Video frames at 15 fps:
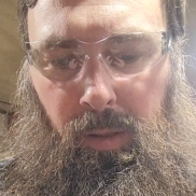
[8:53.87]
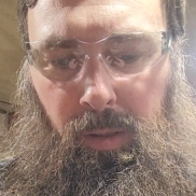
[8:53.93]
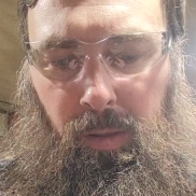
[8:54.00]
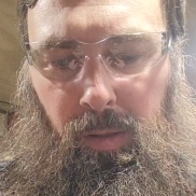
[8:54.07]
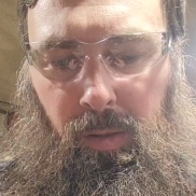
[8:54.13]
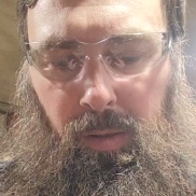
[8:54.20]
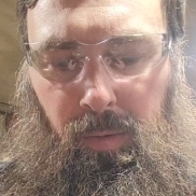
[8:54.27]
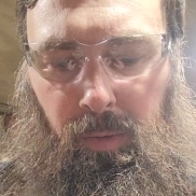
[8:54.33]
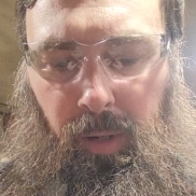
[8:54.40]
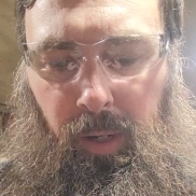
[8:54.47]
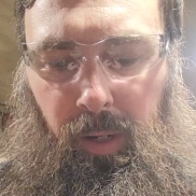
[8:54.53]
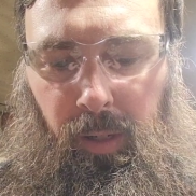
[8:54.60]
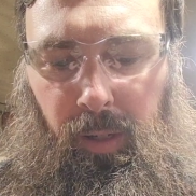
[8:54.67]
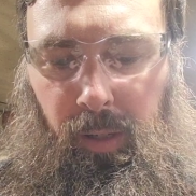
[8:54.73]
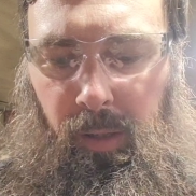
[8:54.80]

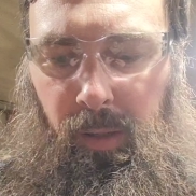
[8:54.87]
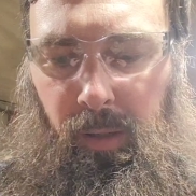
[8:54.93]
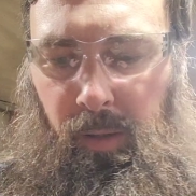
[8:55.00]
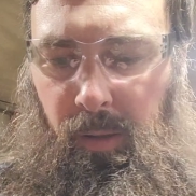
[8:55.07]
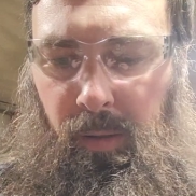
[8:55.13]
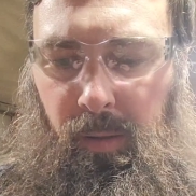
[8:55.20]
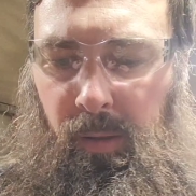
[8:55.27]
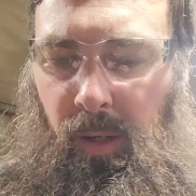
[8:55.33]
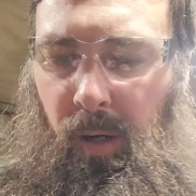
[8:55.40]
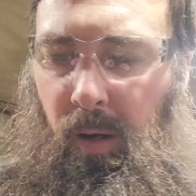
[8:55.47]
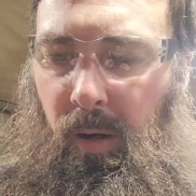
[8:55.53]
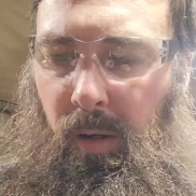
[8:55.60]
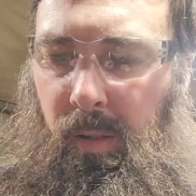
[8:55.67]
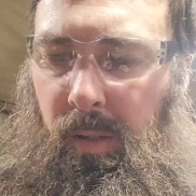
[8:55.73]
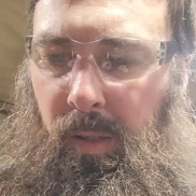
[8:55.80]
strike. It's not
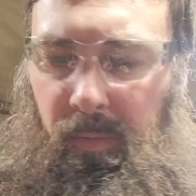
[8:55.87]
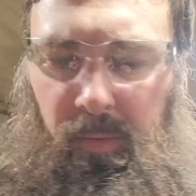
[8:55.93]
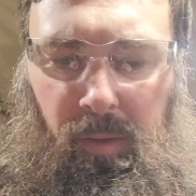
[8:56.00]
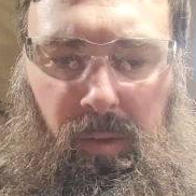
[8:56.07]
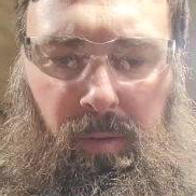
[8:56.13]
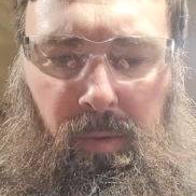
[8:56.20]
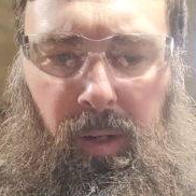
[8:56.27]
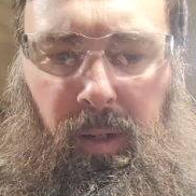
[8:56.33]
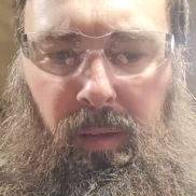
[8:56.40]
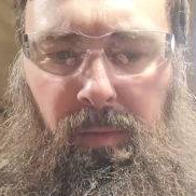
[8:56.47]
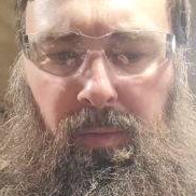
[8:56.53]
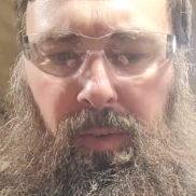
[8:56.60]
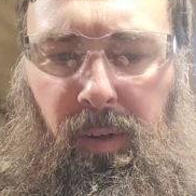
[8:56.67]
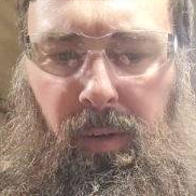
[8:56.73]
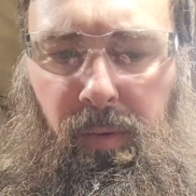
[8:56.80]
hard enough to strike the
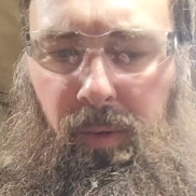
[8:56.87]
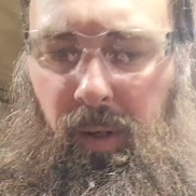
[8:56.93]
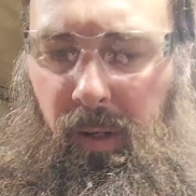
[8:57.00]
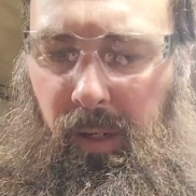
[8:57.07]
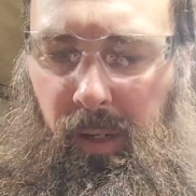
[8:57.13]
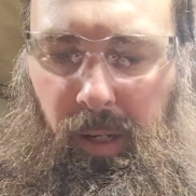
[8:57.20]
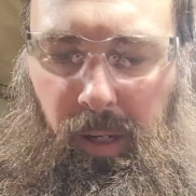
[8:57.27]
ferro rod.